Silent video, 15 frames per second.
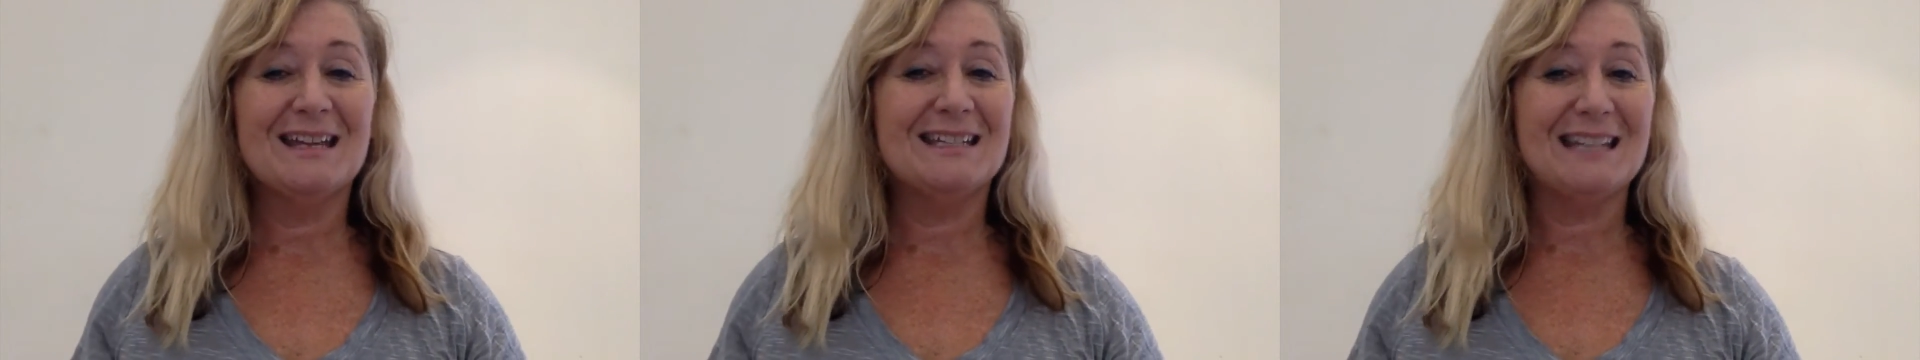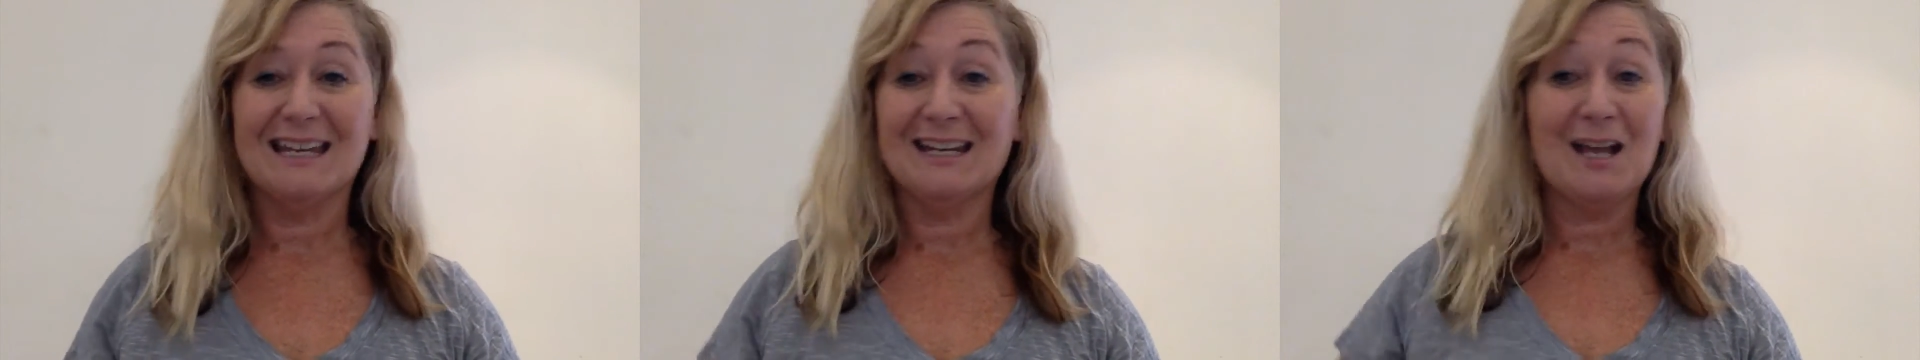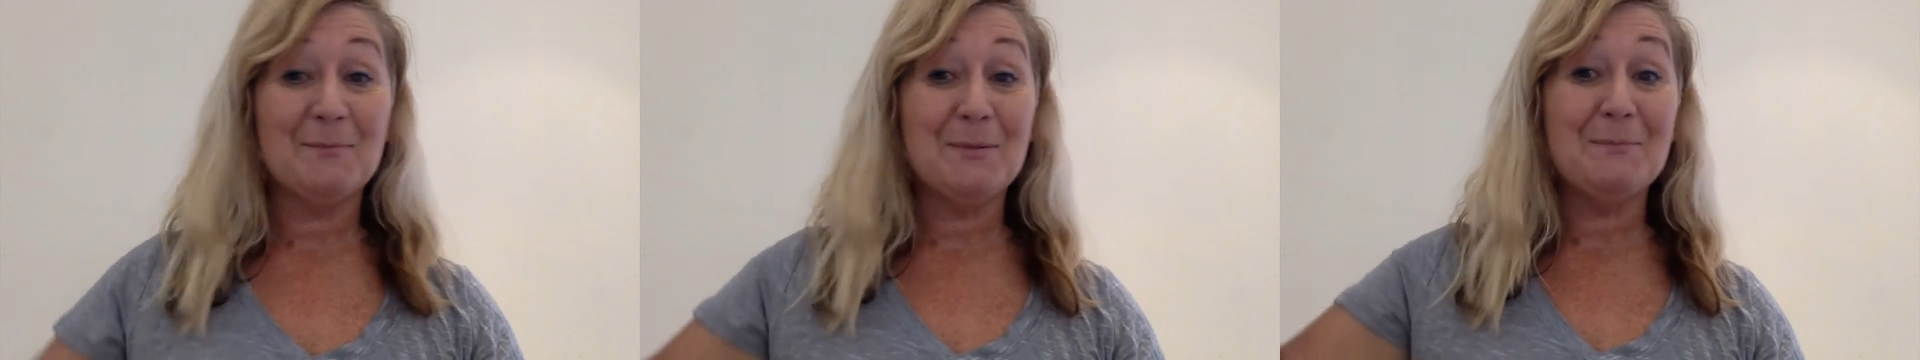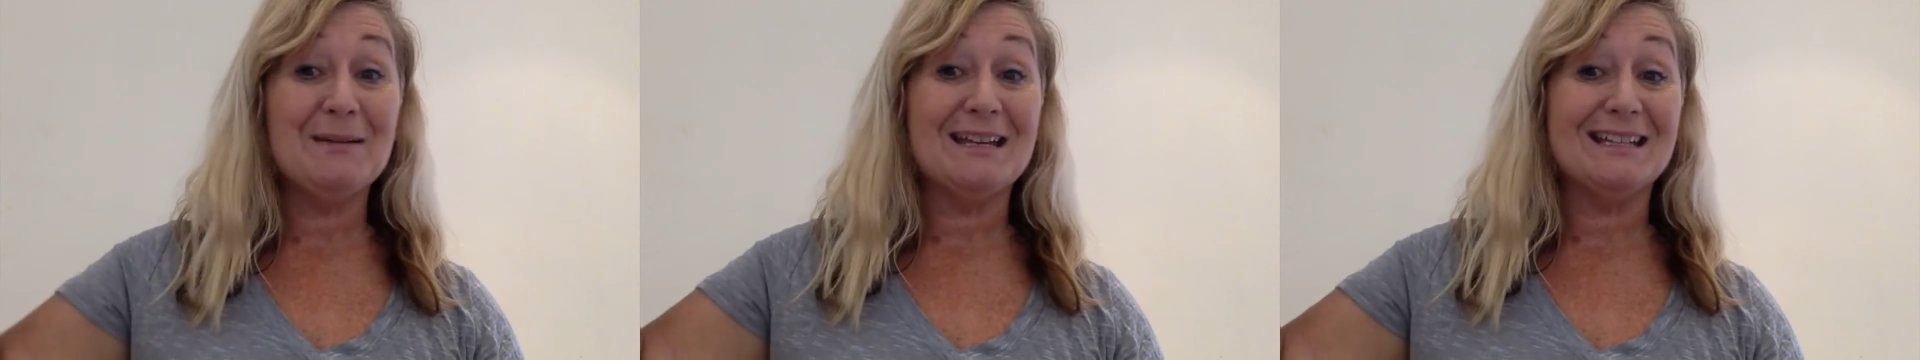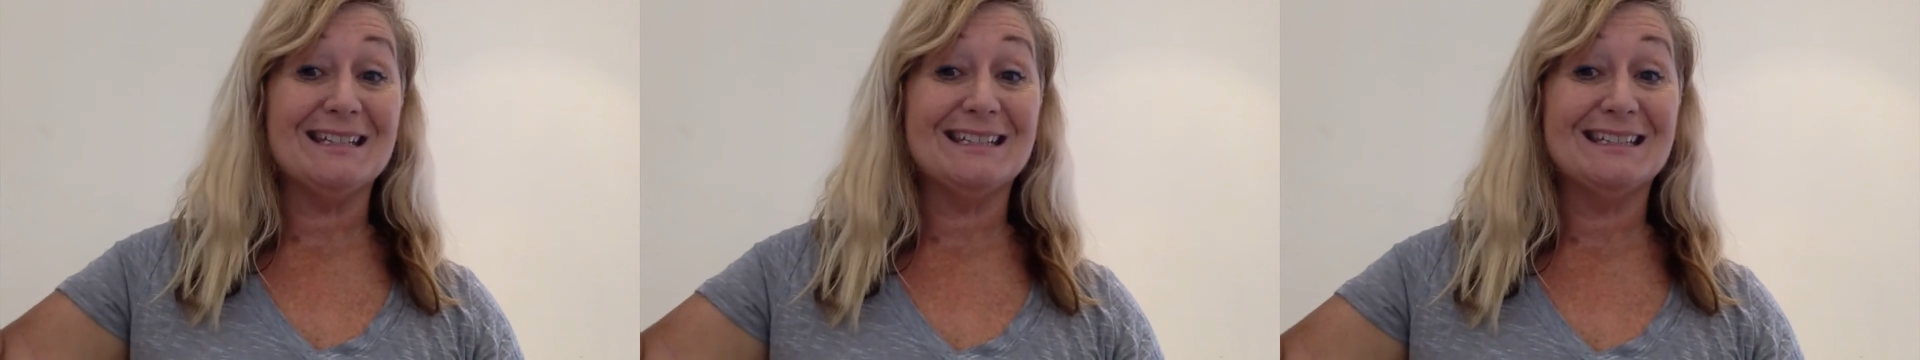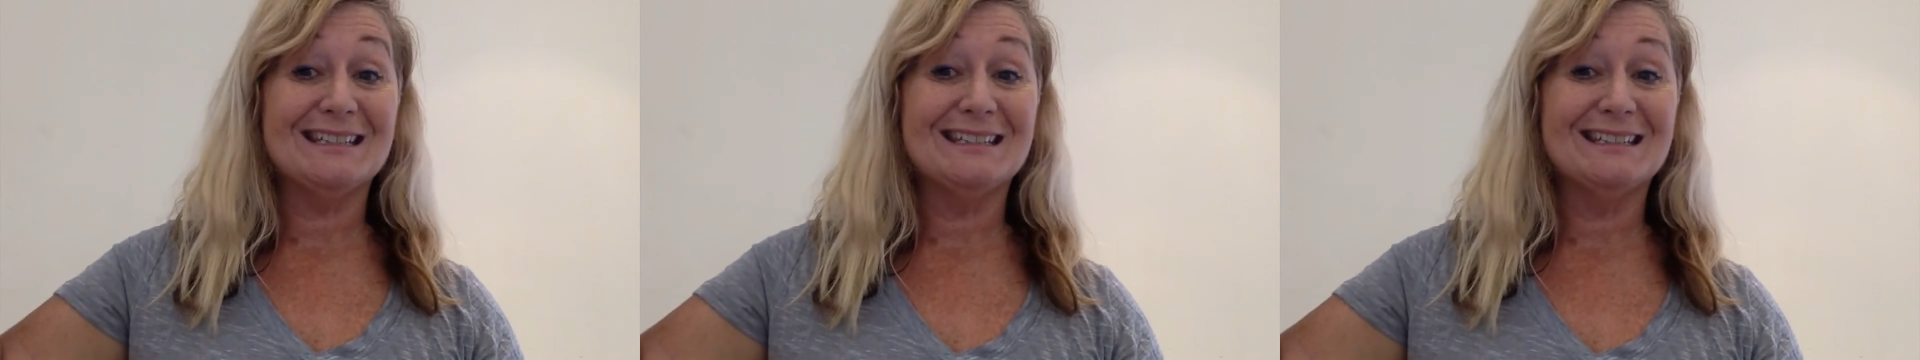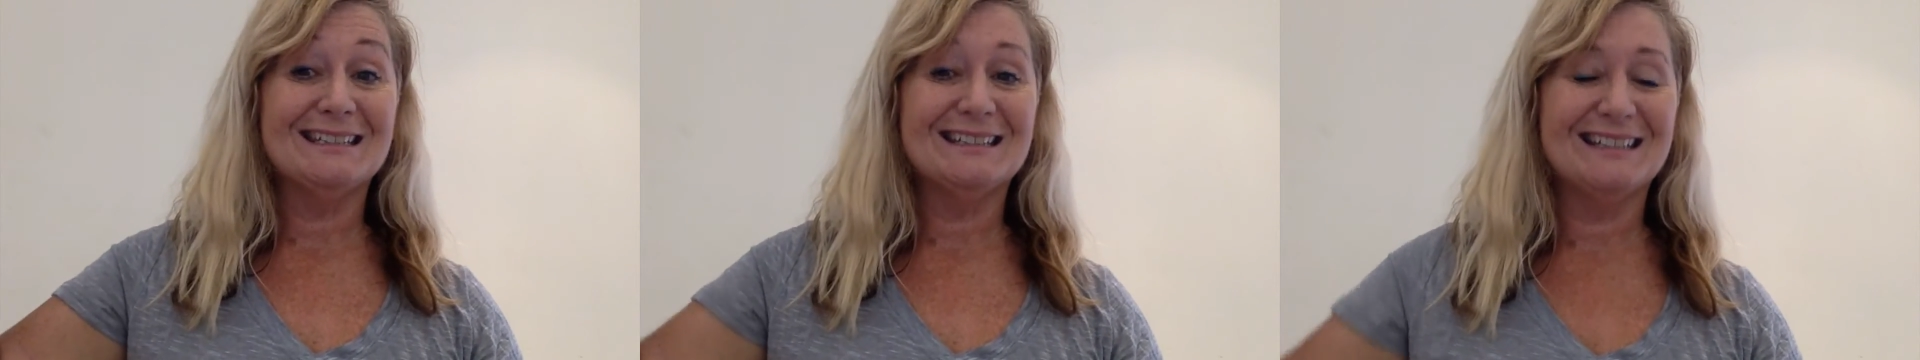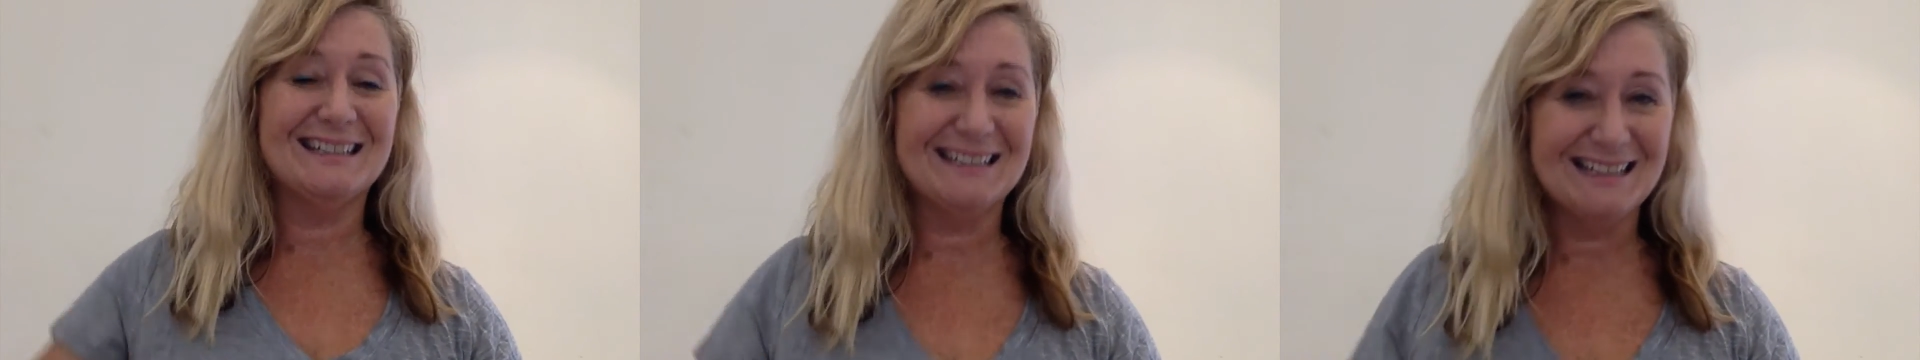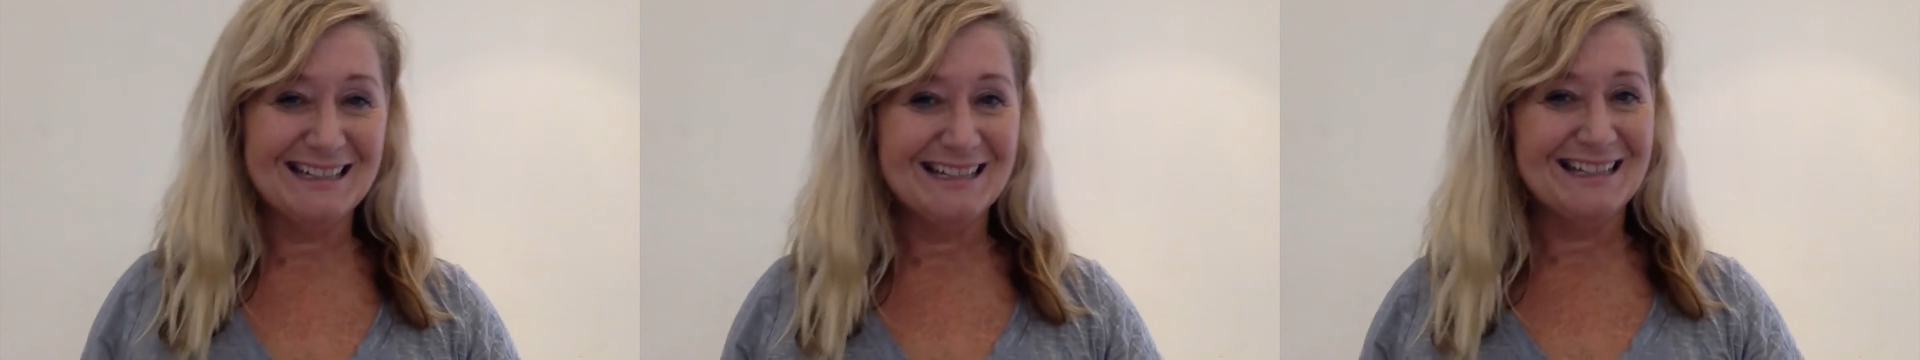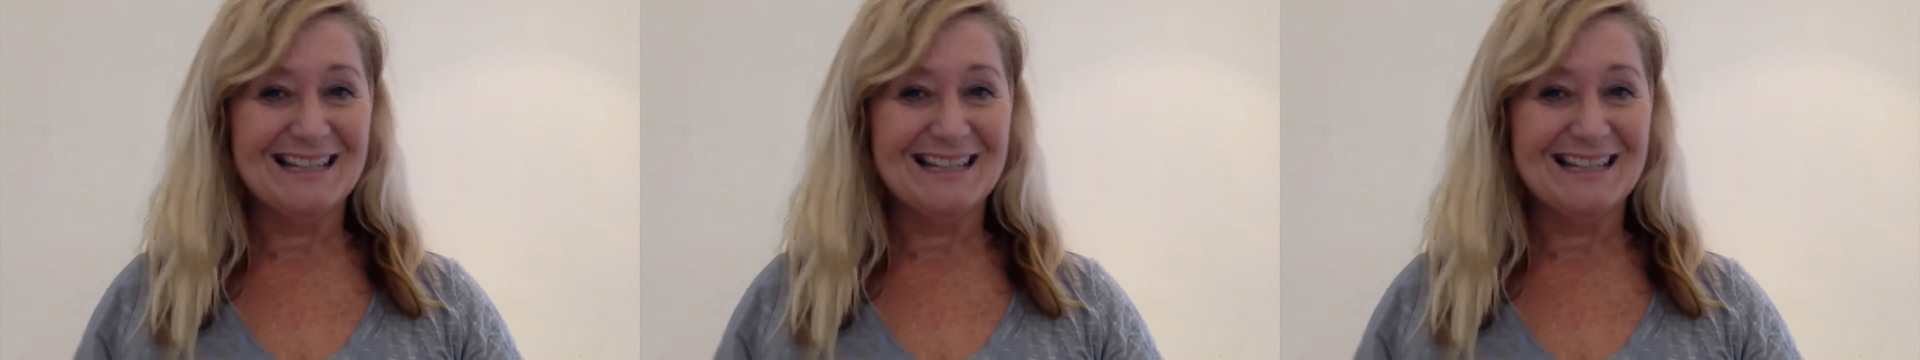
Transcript: Take it up a bit.